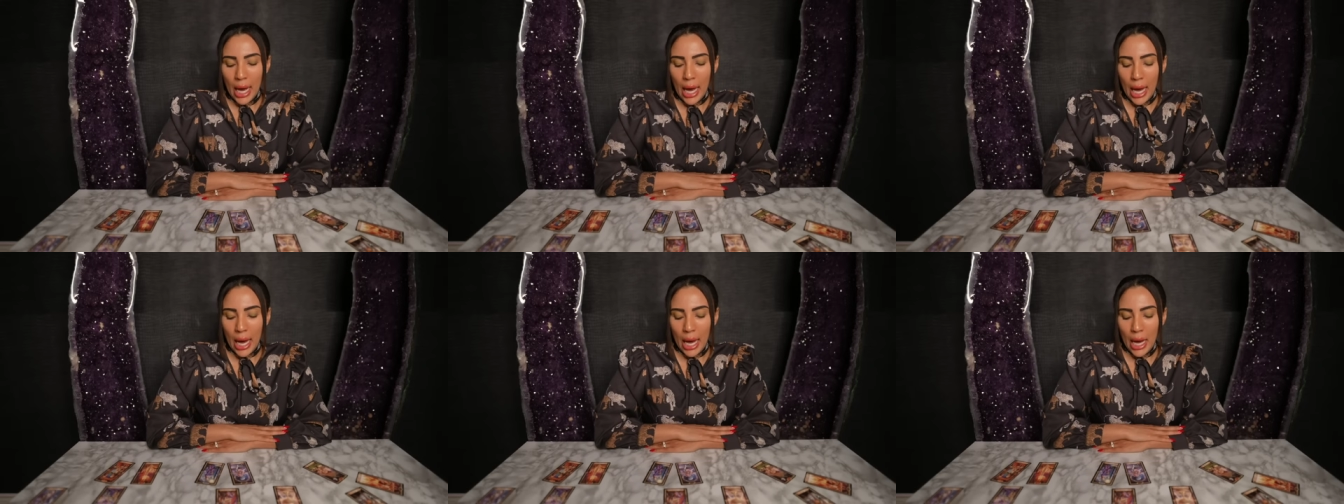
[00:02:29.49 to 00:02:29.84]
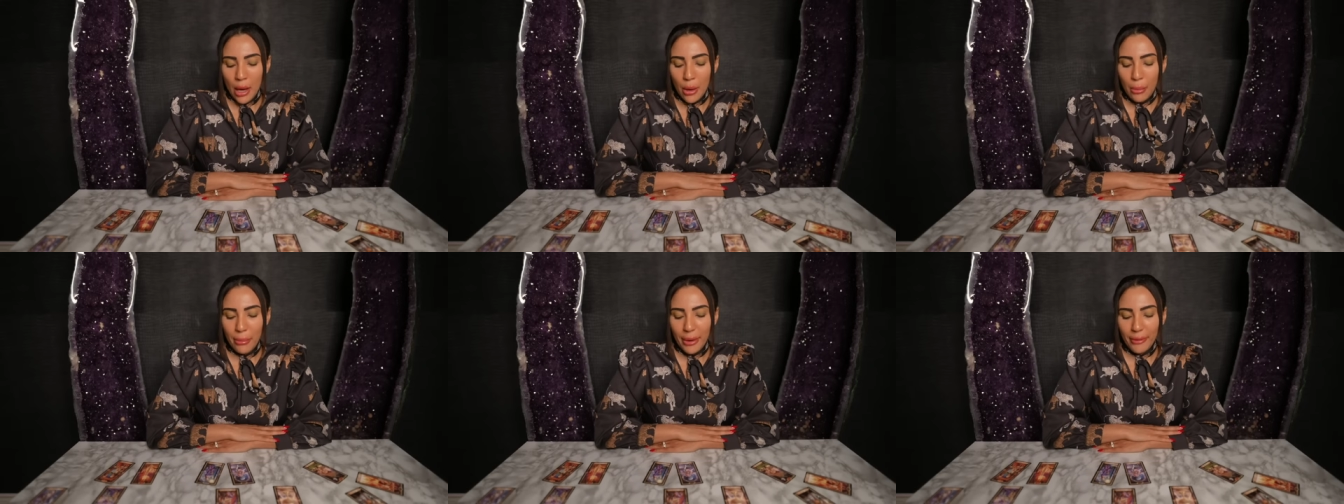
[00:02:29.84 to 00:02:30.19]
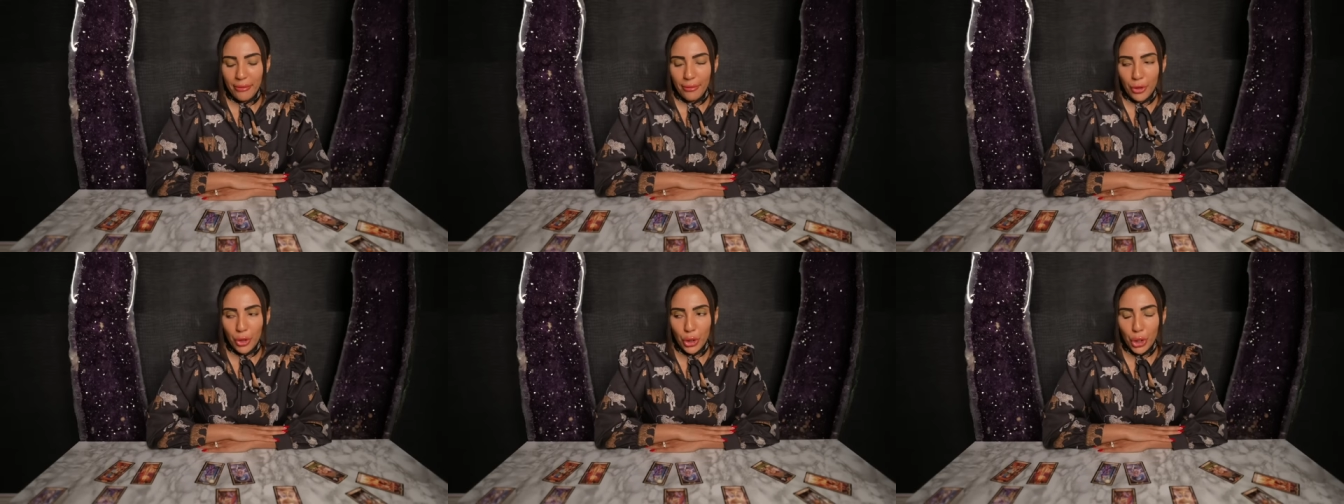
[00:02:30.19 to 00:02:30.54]
Uh,
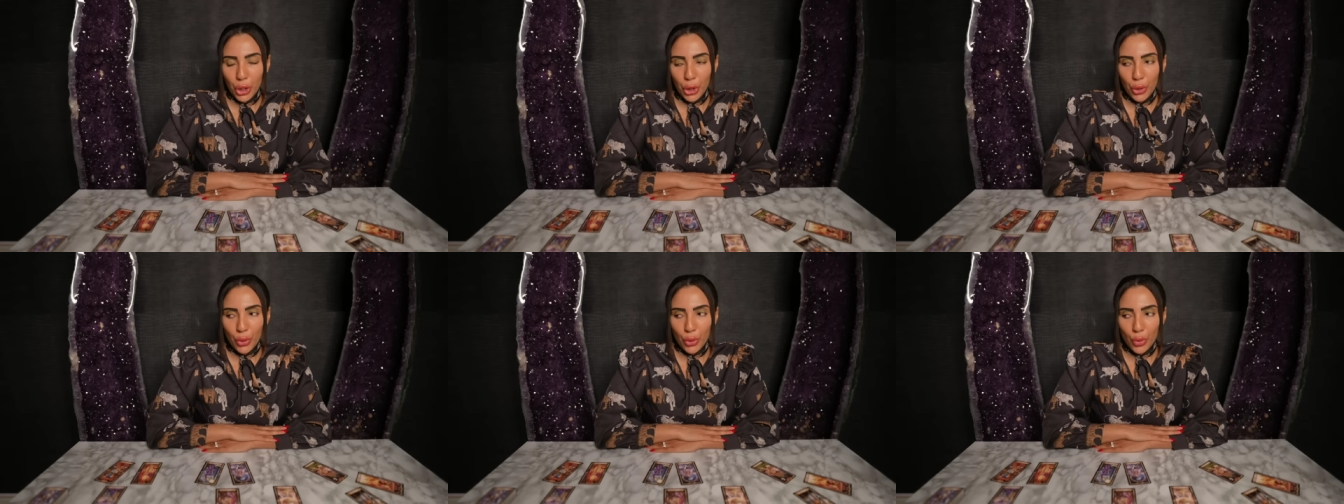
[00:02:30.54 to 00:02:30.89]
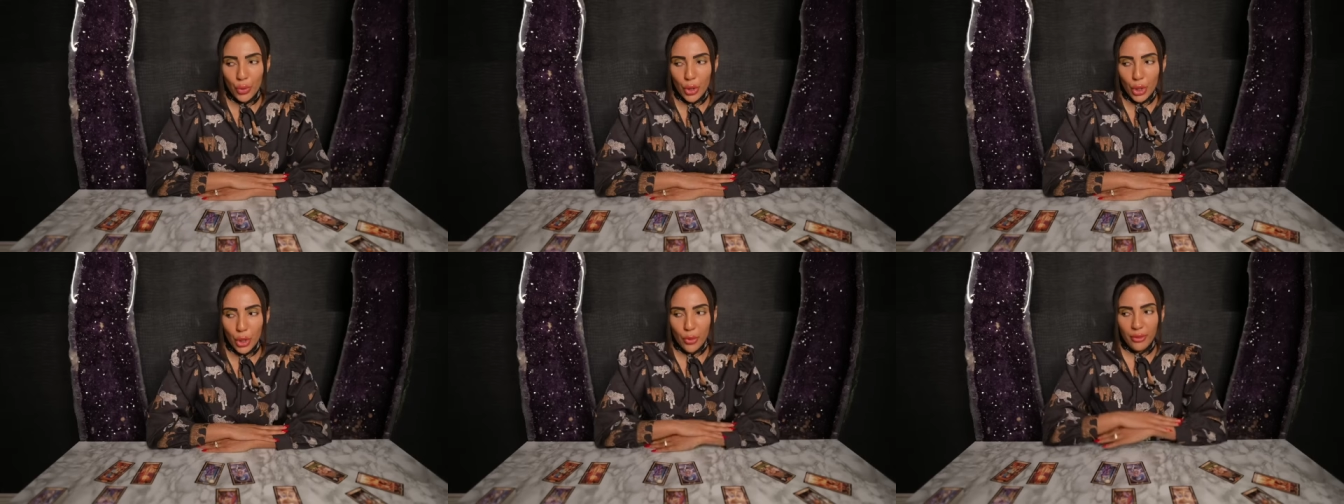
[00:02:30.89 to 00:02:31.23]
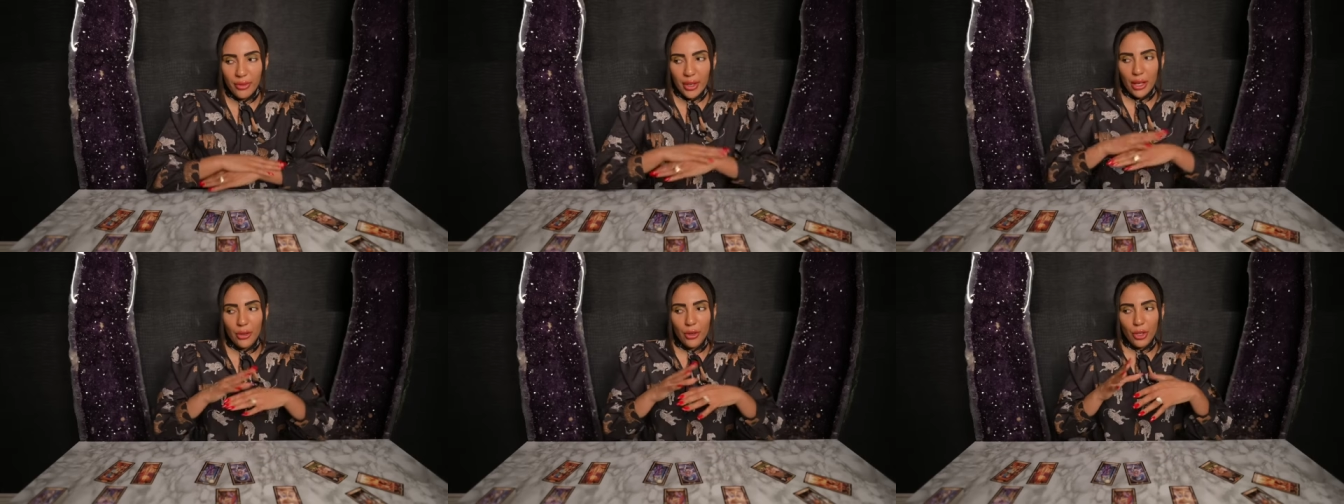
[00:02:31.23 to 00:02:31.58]
but for you,
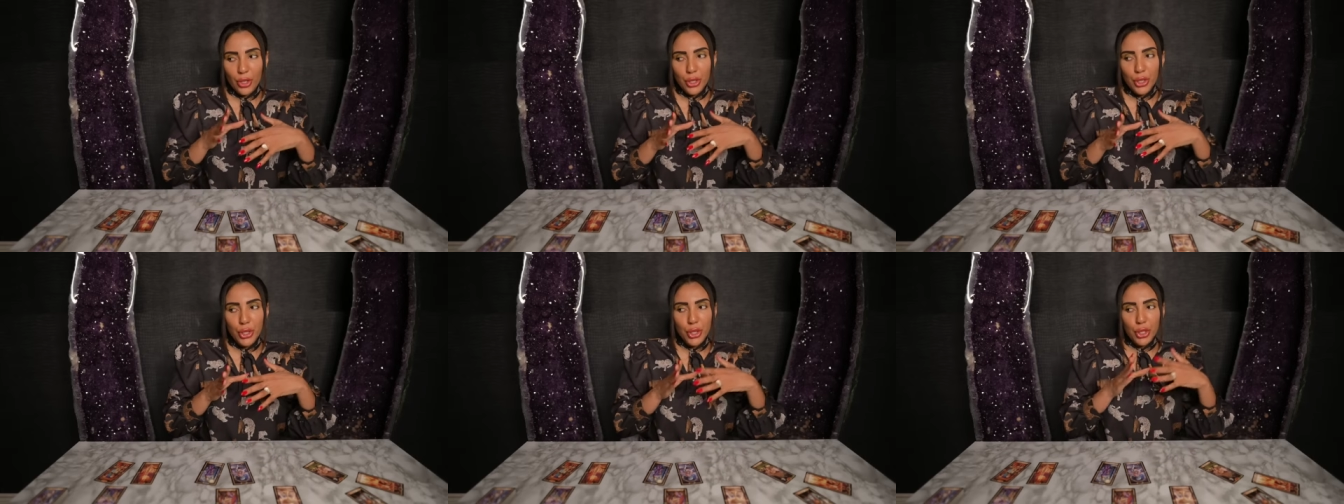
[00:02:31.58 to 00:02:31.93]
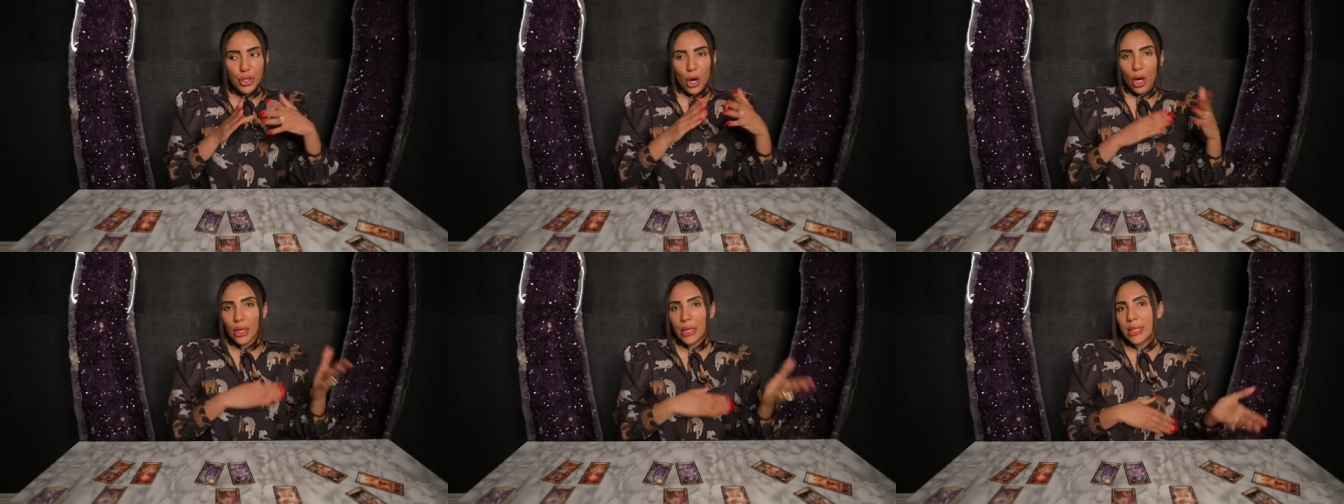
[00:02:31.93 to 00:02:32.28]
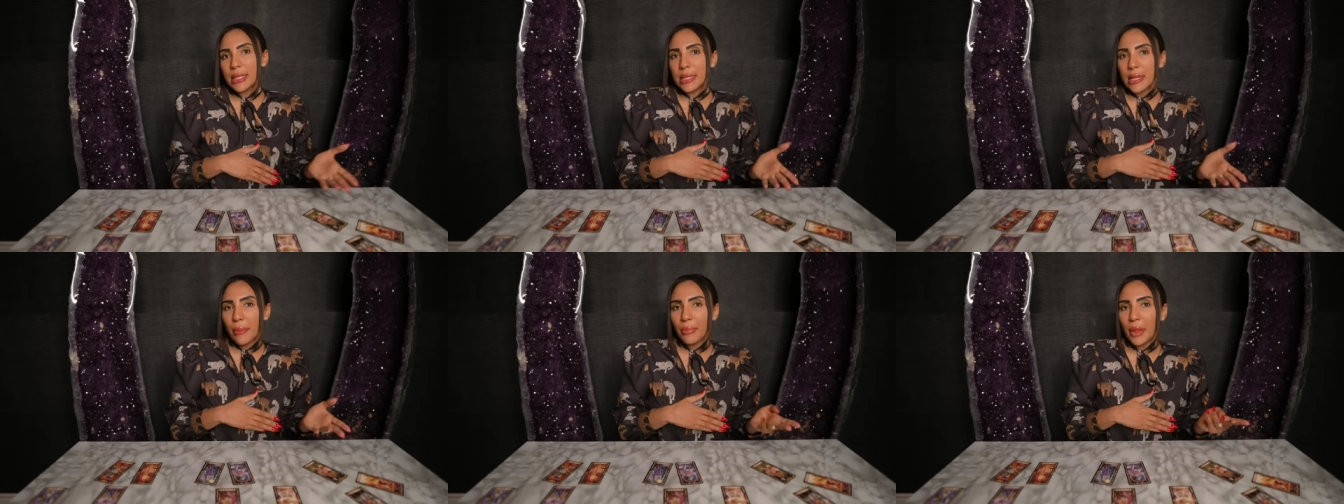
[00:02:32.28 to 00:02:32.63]
you've either
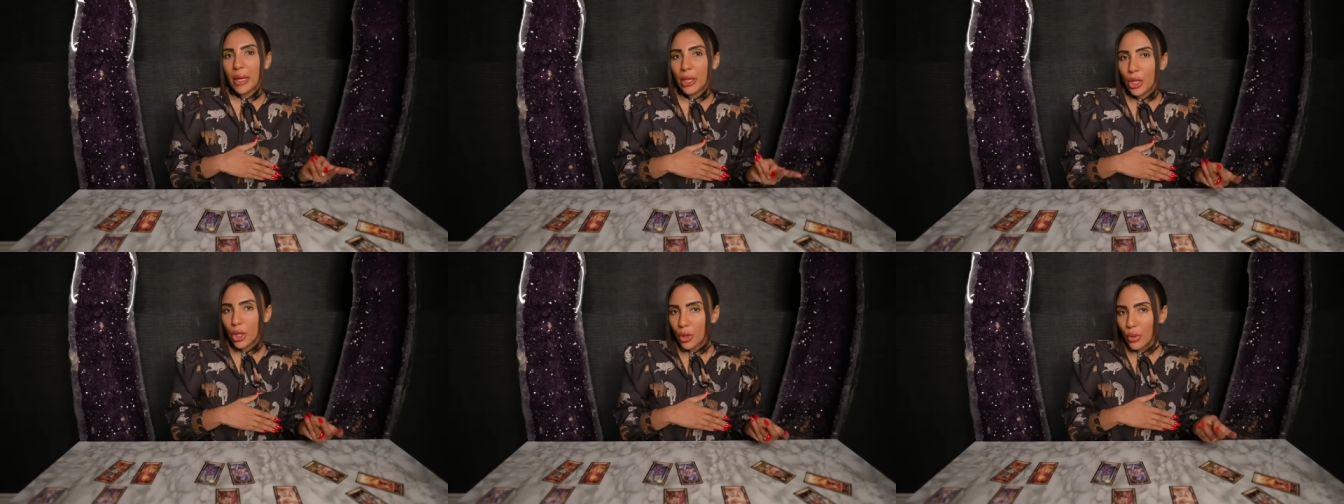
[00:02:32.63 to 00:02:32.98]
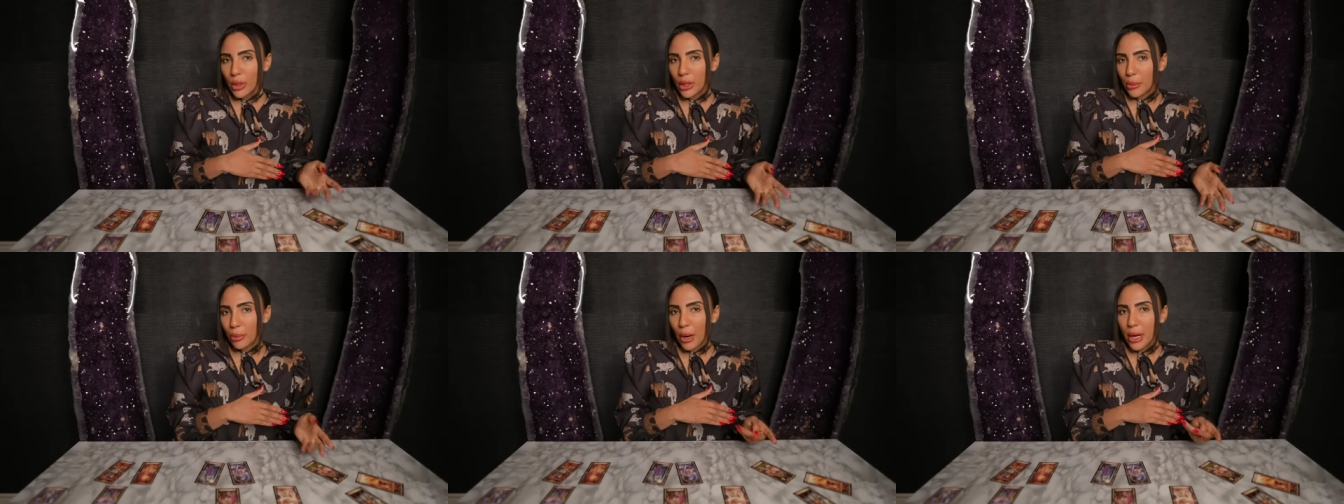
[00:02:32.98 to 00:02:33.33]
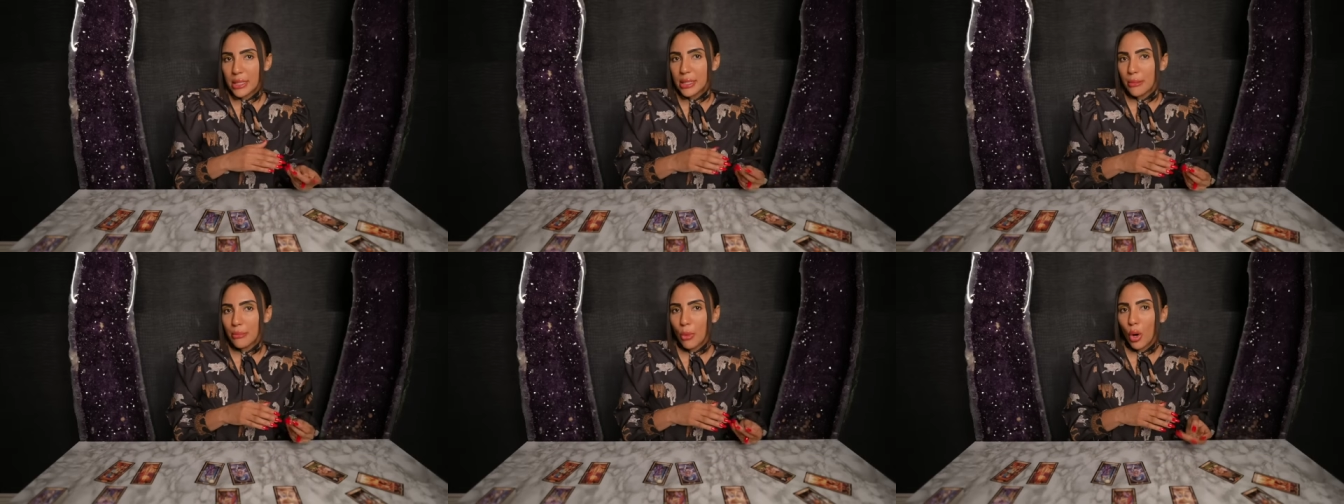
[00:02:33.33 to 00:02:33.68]
started something new in the
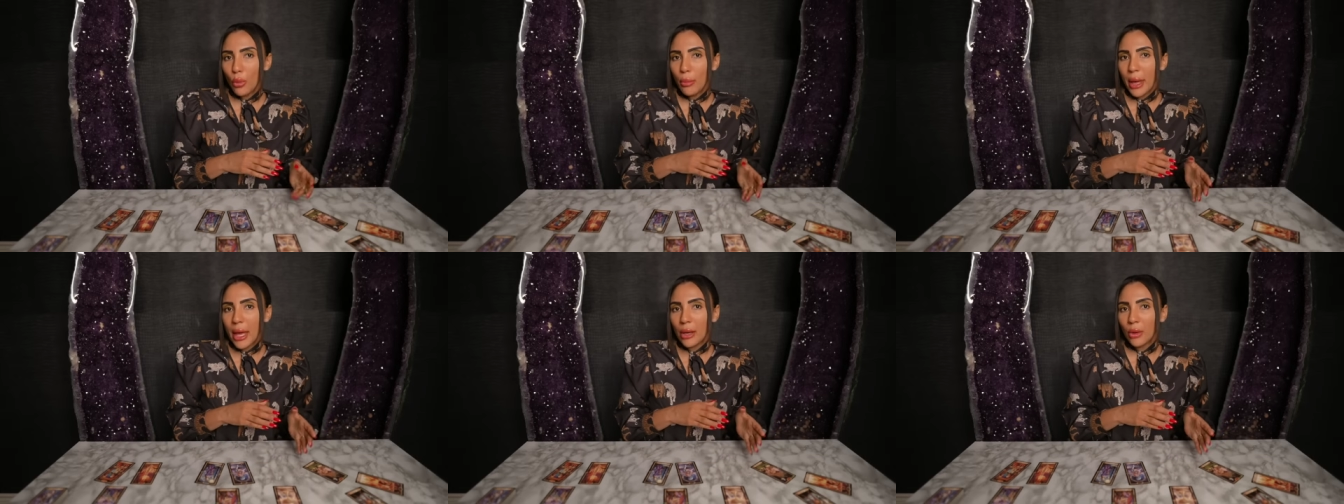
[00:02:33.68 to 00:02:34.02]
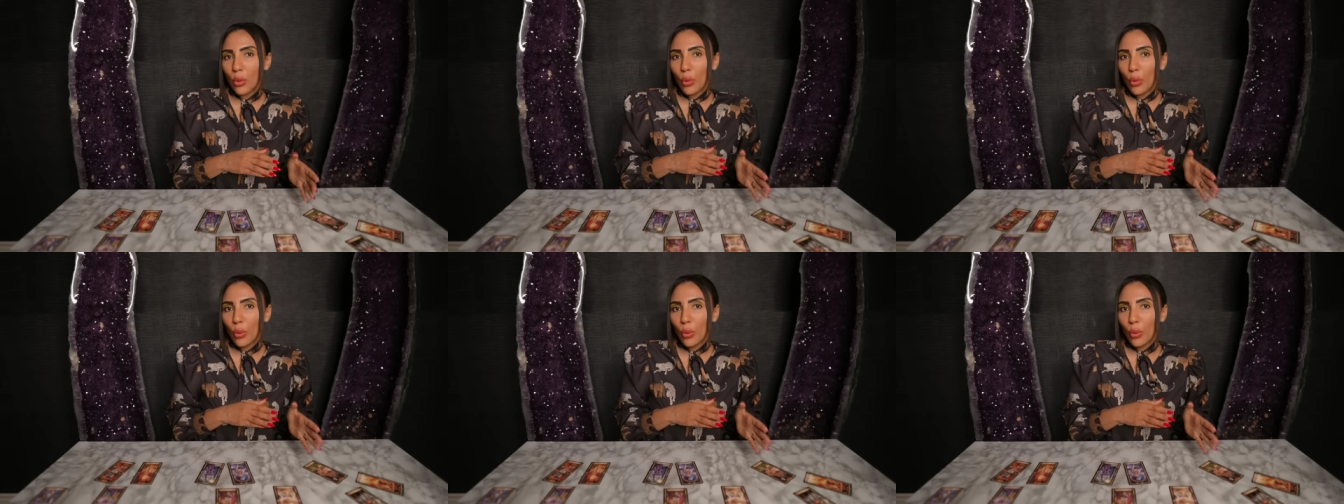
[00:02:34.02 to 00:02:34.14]
present moment